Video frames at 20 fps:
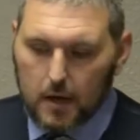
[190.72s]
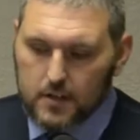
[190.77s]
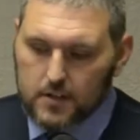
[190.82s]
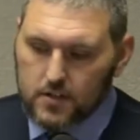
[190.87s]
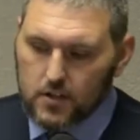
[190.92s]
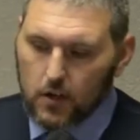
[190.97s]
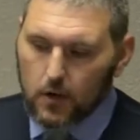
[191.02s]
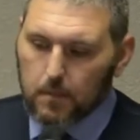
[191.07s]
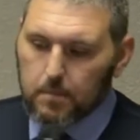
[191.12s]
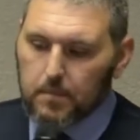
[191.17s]

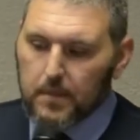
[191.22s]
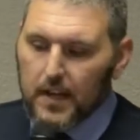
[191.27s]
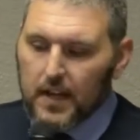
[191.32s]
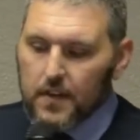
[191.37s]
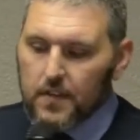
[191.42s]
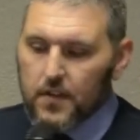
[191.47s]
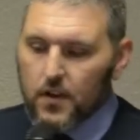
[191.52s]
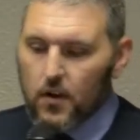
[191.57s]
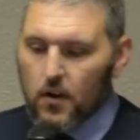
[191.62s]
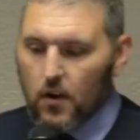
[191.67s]
So
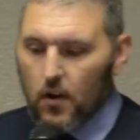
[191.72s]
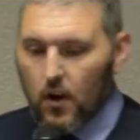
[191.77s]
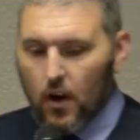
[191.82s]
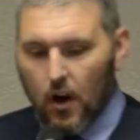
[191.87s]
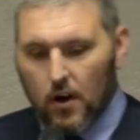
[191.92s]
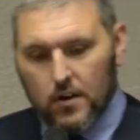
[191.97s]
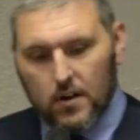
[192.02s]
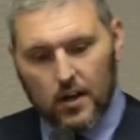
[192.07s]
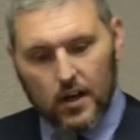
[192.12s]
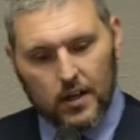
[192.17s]
there
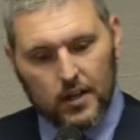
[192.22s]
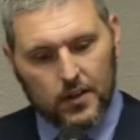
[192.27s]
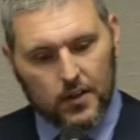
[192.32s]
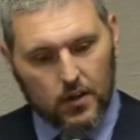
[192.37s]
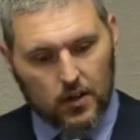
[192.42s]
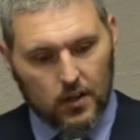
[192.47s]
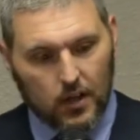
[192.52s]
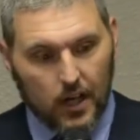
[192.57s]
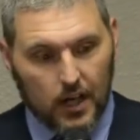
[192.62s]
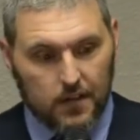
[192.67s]
are there are
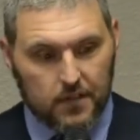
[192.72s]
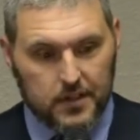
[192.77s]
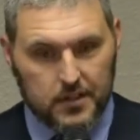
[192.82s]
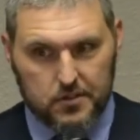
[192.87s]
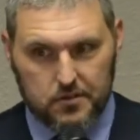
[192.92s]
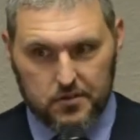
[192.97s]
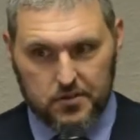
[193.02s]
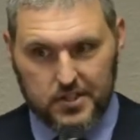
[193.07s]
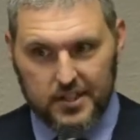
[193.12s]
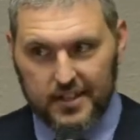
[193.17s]
a lot of
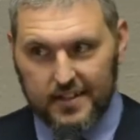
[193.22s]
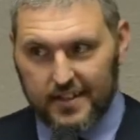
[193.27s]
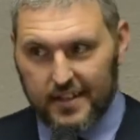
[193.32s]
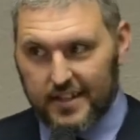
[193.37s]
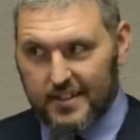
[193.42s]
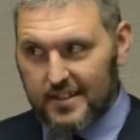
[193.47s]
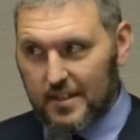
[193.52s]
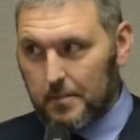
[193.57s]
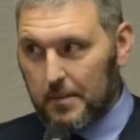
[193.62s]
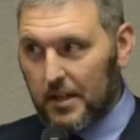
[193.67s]
interesting
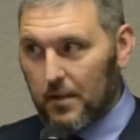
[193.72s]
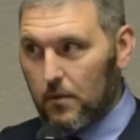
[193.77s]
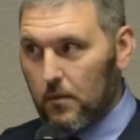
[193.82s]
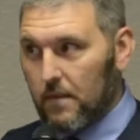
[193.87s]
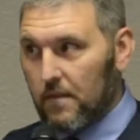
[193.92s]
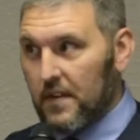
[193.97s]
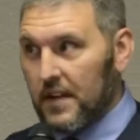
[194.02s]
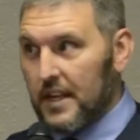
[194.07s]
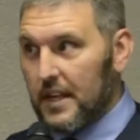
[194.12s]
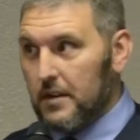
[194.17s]
things. I mean,
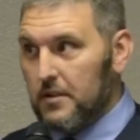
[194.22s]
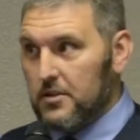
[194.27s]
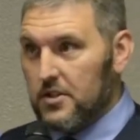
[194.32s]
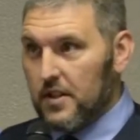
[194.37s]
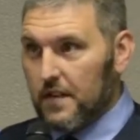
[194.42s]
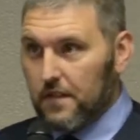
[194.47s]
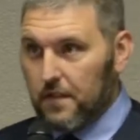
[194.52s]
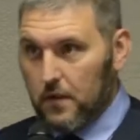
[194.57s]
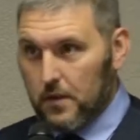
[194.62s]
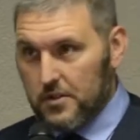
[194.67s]
videos
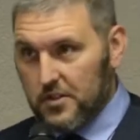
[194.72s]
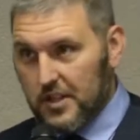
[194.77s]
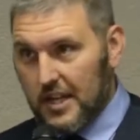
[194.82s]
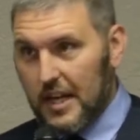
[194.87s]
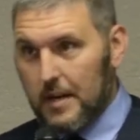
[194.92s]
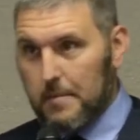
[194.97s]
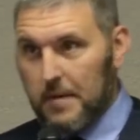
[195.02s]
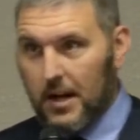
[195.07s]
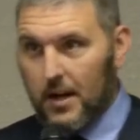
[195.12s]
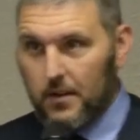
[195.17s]
that first
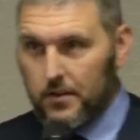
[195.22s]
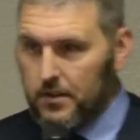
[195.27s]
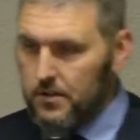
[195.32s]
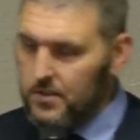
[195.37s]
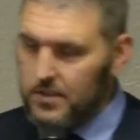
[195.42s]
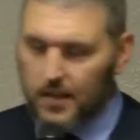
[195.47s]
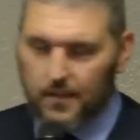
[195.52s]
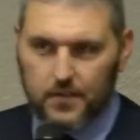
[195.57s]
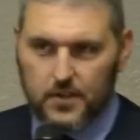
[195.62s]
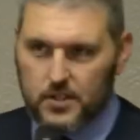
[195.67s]
came out. There's
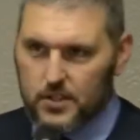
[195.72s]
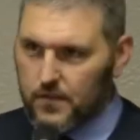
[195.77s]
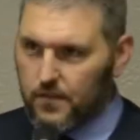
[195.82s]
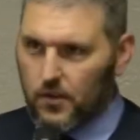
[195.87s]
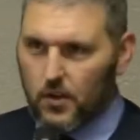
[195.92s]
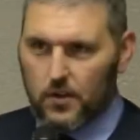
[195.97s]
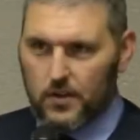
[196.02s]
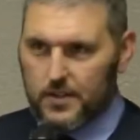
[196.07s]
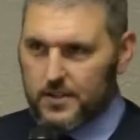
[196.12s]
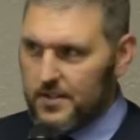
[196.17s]
evidence of
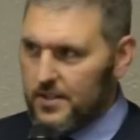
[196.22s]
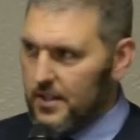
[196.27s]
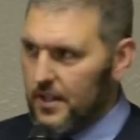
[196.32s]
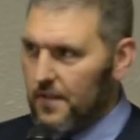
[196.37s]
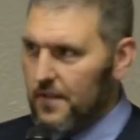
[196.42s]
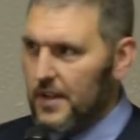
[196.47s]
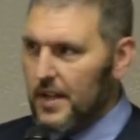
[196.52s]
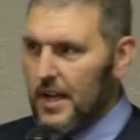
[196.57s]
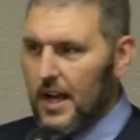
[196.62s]
all this stuff.